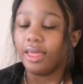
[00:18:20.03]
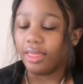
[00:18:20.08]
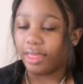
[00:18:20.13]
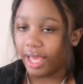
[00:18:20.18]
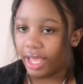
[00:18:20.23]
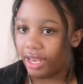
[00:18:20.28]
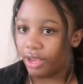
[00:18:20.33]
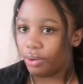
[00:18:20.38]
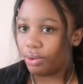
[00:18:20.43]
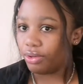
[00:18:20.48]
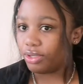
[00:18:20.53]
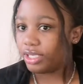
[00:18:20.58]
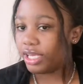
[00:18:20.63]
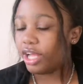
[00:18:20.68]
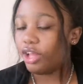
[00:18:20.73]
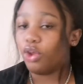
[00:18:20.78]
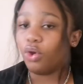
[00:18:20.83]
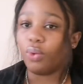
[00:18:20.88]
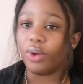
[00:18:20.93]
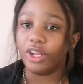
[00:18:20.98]
then he will
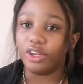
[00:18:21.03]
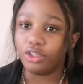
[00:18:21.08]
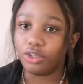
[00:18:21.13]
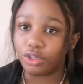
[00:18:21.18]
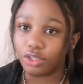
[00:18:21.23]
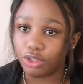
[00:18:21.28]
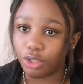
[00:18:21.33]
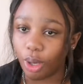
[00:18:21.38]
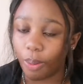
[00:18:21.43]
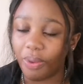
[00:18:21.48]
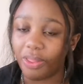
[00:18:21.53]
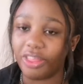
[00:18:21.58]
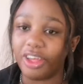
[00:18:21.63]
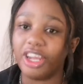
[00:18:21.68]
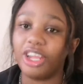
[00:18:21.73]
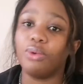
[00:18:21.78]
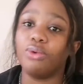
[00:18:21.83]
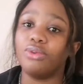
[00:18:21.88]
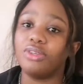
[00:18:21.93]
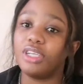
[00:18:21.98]
tell you when to stop, and
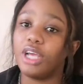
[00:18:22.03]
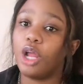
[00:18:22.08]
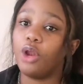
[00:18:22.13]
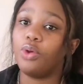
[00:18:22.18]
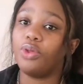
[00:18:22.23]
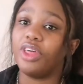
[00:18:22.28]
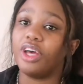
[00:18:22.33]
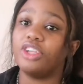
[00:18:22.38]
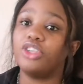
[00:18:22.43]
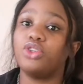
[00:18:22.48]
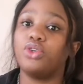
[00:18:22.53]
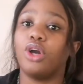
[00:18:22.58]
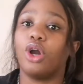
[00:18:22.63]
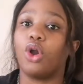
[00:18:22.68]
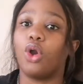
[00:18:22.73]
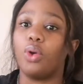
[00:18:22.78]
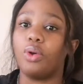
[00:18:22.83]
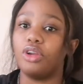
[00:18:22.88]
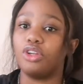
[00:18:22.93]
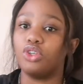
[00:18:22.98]
then he will tell you that you are
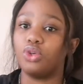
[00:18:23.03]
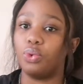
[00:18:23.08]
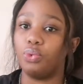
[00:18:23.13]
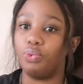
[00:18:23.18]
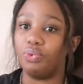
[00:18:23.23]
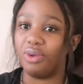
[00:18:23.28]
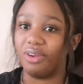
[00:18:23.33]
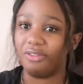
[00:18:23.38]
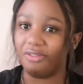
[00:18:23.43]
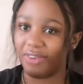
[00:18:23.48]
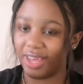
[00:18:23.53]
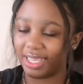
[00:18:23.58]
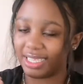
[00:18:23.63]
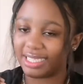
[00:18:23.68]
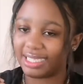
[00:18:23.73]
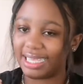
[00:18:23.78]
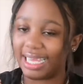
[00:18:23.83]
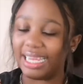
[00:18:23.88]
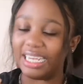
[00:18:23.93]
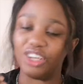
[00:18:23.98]
going to
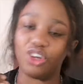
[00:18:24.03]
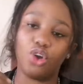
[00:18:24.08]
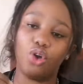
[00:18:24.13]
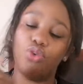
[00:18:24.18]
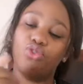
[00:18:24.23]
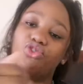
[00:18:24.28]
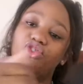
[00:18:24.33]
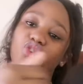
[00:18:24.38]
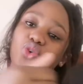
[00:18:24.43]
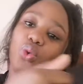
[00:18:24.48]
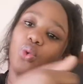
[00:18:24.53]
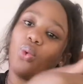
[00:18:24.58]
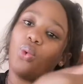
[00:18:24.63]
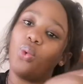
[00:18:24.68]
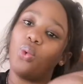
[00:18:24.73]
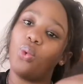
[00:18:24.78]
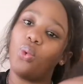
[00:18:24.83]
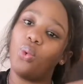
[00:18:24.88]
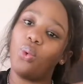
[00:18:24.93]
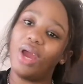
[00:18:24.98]
reverse and go
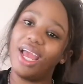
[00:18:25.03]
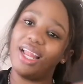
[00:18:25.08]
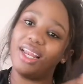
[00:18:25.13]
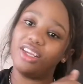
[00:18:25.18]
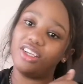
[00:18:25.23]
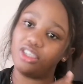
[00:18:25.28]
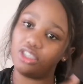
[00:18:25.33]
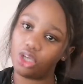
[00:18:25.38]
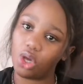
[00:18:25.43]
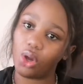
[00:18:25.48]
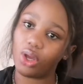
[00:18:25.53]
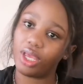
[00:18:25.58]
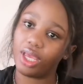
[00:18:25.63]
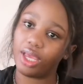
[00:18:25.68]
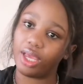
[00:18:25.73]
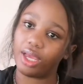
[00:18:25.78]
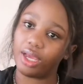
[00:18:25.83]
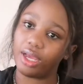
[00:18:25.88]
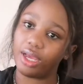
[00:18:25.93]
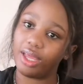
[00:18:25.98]
to early
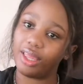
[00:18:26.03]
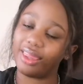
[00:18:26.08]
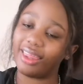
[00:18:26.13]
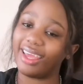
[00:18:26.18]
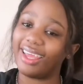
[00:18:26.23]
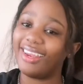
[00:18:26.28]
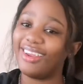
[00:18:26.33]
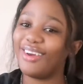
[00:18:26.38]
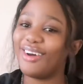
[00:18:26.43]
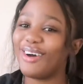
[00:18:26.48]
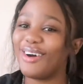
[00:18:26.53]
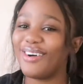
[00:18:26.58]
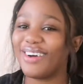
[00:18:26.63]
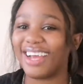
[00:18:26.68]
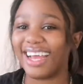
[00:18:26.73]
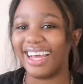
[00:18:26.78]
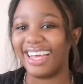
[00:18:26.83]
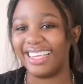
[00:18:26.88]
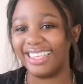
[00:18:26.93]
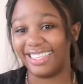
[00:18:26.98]
docking. And then,
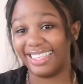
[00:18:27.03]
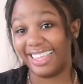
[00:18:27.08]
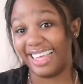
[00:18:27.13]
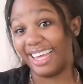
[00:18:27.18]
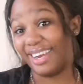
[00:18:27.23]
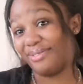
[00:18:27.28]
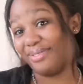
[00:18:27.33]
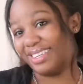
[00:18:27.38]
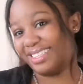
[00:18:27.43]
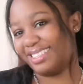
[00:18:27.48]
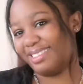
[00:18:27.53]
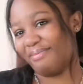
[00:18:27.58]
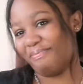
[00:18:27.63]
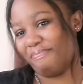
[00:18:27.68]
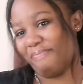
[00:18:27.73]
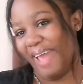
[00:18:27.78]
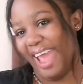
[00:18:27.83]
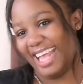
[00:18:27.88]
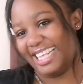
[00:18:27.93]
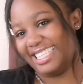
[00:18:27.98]
guys, that was the
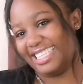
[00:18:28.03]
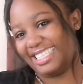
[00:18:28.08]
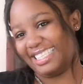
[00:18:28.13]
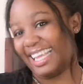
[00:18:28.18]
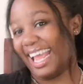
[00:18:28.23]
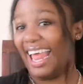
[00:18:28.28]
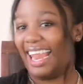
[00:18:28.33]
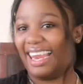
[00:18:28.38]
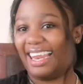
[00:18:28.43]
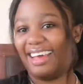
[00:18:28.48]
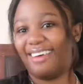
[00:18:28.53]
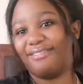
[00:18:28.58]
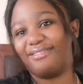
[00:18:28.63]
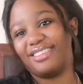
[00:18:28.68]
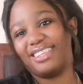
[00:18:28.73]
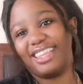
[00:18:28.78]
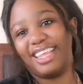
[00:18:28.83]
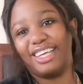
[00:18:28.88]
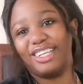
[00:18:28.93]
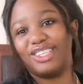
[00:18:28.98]
best. I
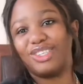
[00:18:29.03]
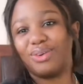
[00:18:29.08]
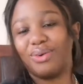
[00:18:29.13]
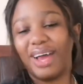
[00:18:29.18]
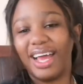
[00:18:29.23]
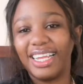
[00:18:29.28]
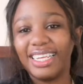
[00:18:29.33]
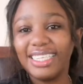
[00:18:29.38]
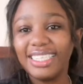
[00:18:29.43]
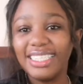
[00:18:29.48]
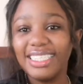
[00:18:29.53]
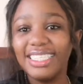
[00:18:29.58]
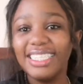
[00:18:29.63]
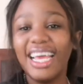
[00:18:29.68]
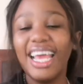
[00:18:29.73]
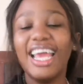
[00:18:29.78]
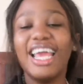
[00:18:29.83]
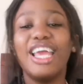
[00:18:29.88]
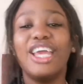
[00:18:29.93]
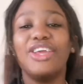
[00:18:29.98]
loved that one.
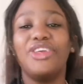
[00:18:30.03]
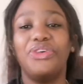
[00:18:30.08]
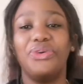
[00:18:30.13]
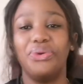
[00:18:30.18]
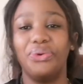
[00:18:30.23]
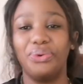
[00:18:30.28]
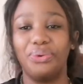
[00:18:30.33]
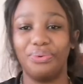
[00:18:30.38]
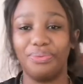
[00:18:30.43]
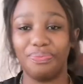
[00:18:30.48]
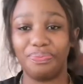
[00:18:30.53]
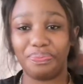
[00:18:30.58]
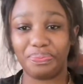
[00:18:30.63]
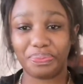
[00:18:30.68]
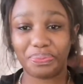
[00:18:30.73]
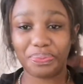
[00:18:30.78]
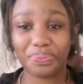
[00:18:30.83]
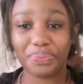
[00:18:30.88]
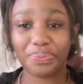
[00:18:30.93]
You